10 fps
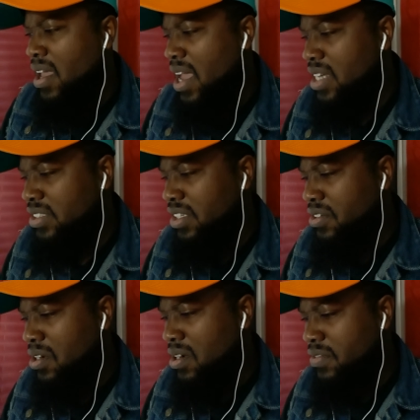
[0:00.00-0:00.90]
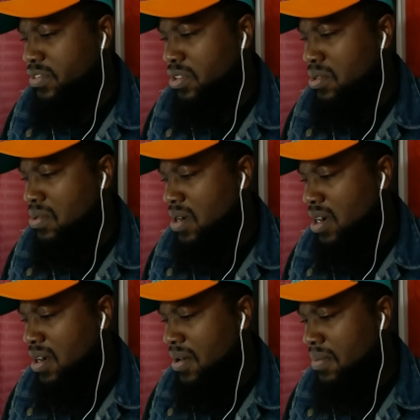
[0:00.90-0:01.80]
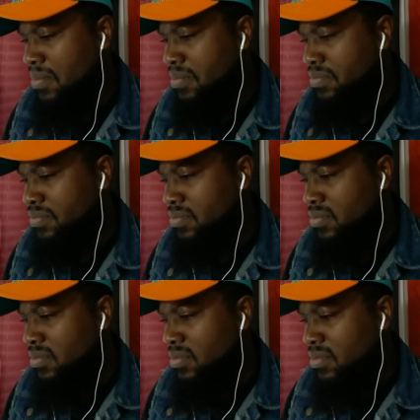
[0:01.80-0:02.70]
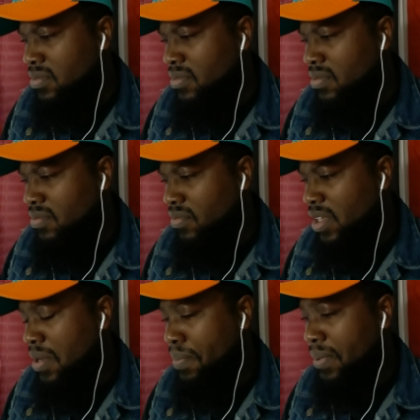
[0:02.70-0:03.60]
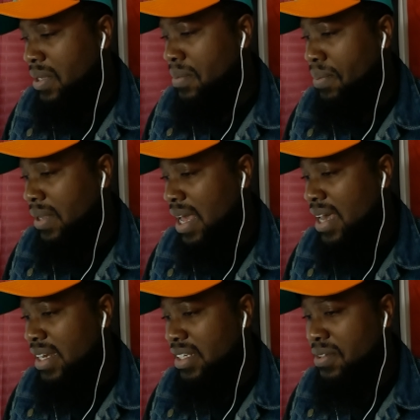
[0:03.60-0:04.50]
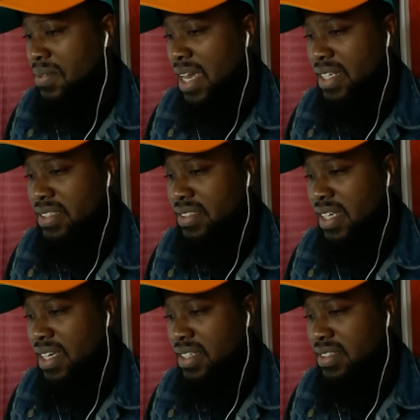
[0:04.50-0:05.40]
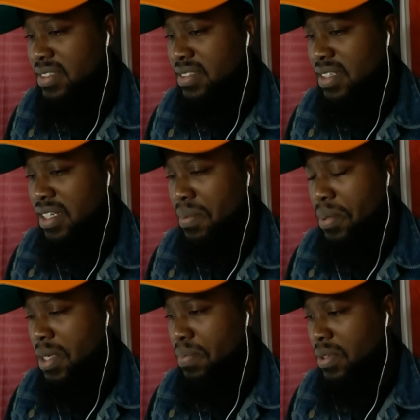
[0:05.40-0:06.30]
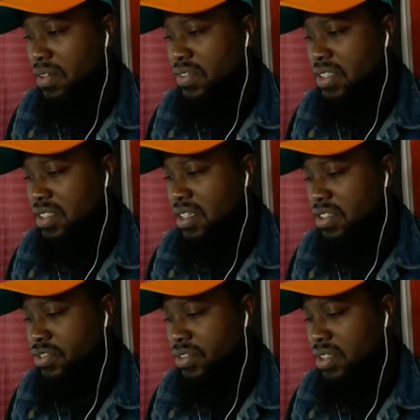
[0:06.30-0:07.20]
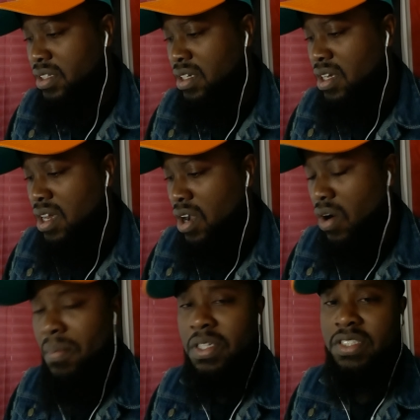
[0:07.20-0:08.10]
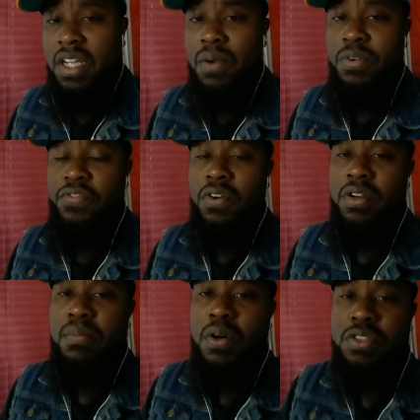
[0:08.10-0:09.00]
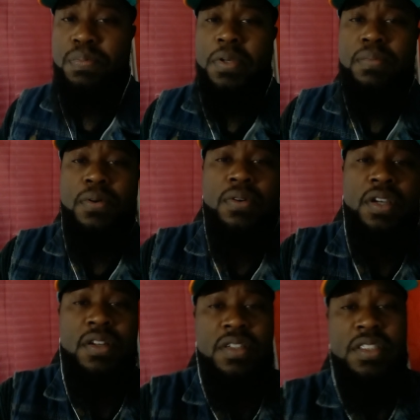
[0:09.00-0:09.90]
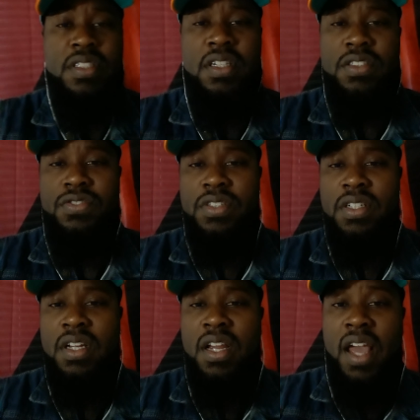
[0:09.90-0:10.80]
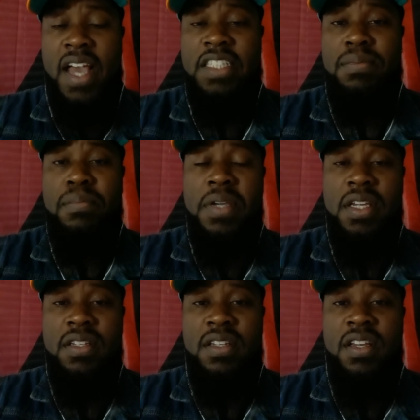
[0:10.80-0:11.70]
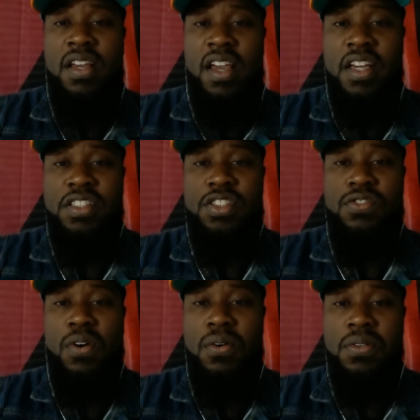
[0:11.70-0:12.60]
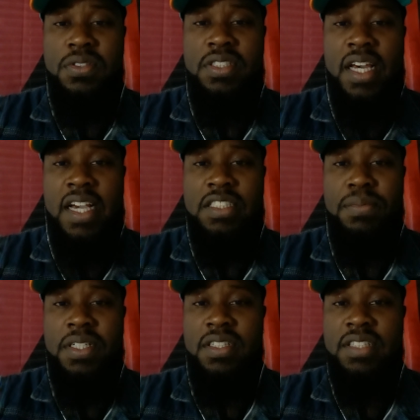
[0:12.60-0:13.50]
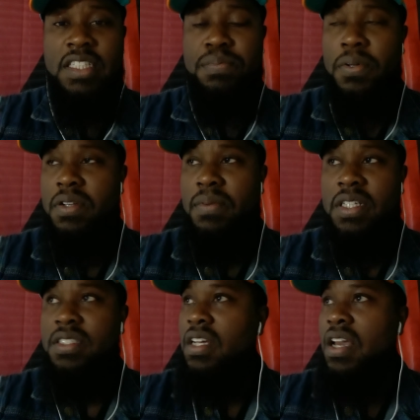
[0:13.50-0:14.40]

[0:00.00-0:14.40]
has the nerve to um, imp imply that the United States and the people of this country well, I'm going to start referring to most people here in this country as meat and strodel sacks because that's pretty much,